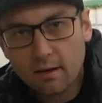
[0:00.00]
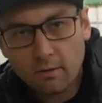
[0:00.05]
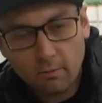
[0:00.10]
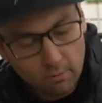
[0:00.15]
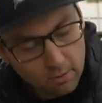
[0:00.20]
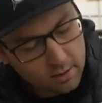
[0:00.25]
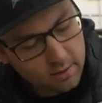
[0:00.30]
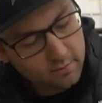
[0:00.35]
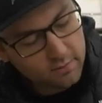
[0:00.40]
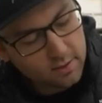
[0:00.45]

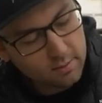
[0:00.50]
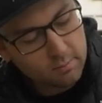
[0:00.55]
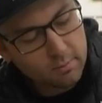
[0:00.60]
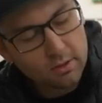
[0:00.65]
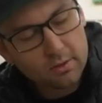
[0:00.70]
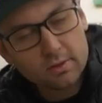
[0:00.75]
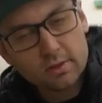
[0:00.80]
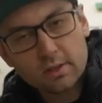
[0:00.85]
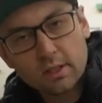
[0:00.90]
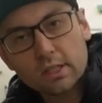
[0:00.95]
one of the
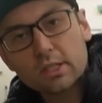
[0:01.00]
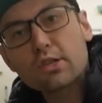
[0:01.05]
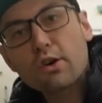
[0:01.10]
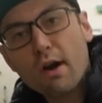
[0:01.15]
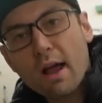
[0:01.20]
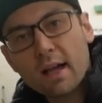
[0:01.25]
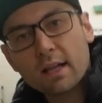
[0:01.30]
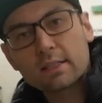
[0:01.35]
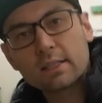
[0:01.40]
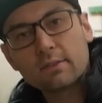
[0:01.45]
most
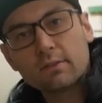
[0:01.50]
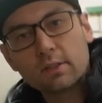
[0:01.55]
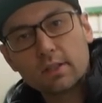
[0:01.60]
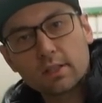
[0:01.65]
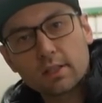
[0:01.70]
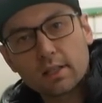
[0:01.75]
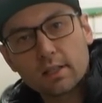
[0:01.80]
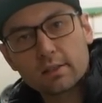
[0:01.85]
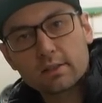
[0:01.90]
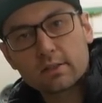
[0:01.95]
attractive
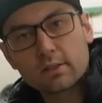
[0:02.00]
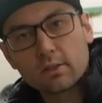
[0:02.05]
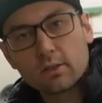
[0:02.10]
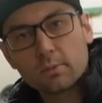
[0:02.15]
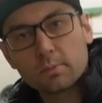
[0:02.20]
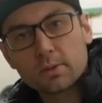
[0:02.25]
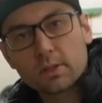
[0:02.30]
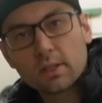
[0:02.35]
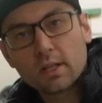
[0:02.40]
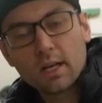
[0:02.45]
looking
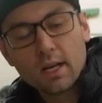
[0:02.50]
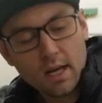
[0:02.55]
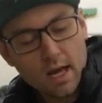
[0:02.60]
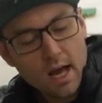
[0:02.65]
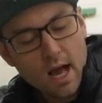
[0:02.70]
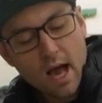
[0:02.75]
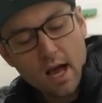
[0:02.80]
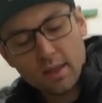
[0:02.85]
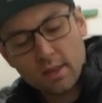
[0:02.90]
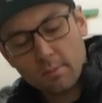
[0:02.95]
scoops
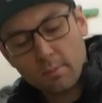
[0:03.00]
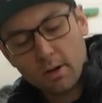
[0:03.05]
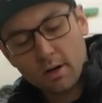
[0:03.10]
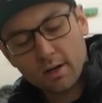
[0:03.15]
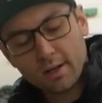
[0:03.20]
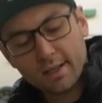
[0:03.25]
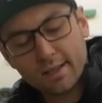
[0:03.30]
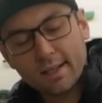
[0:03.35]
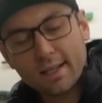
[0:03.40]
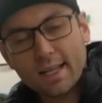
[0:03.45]
on the
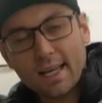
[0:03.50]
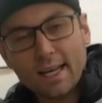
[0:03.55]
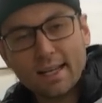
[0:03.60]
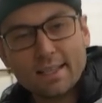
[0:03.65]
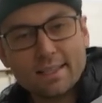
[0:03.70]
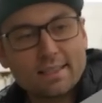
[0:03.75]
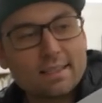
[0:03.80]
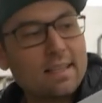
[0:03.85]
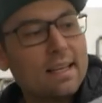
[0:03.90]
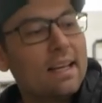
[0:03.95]
market. Again,
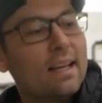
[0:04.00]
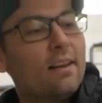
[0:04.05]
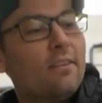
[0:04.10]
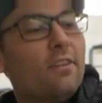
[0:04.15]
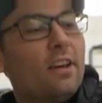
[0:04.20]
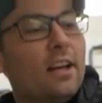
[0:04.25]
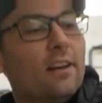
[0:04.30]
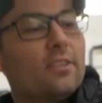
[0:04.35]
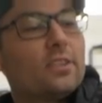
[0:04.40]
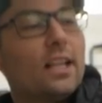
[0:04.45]
it's the
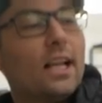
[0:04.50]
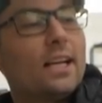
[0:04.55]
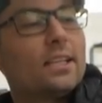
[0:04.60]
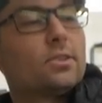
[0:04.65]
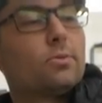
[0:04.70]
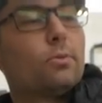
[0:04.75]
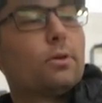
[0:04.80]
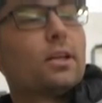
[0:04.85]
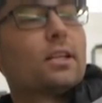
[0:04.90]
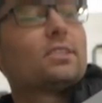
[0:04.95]
Innovative
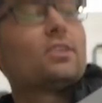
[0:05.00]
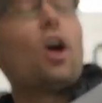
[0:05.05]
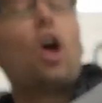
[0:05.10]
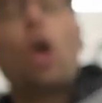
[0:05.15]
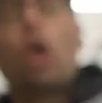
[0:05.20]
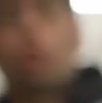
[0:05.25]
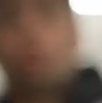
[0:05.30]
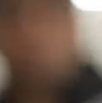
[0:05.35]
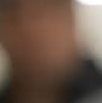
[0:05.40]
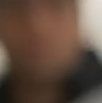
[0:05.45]
Glassworks
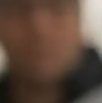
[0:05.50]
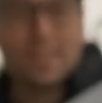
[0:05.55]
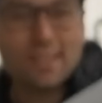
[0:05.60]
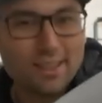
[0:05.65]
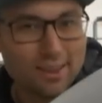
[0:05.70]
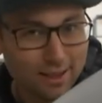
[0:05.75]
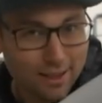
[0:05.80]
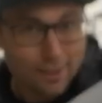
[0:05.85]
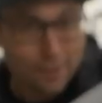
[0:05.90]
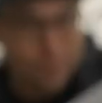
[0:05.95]
Ultra
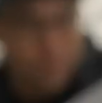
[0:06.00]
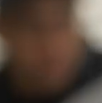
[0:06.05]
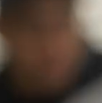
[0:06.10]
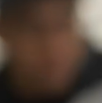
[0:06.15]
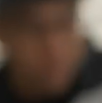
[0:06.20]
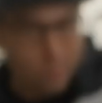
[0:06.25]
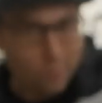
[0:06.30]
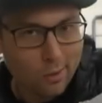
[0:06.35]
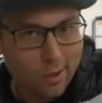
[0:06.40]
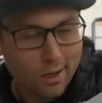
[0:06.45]
Lil
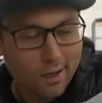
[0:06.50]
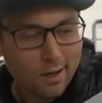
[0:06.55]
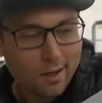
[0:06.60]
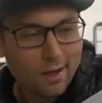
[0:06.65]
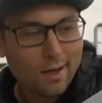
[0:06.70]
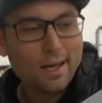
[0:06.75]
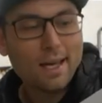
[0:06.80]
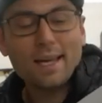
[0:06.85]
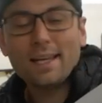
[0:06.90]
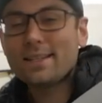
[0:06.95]
O.
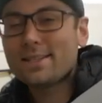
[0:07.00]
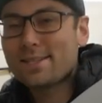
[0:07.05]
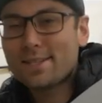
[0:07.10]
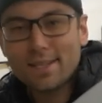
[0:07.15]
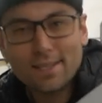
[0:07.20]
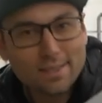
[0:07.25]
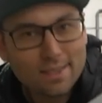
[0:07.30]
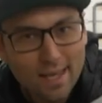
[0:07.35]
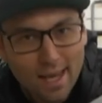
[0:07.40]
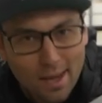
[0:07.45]
It
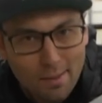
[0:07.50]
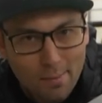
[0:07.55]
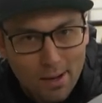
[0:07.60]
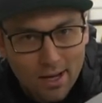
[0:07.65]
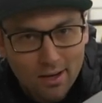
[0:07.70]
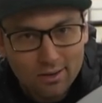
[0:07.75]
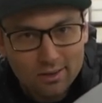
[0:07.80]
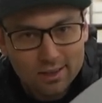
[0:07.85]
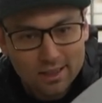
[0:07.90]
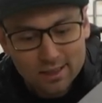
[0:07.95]
just came
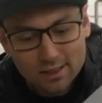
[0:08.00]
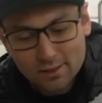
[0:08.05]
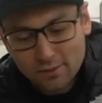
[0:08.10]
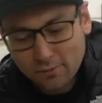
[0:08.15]
out, it's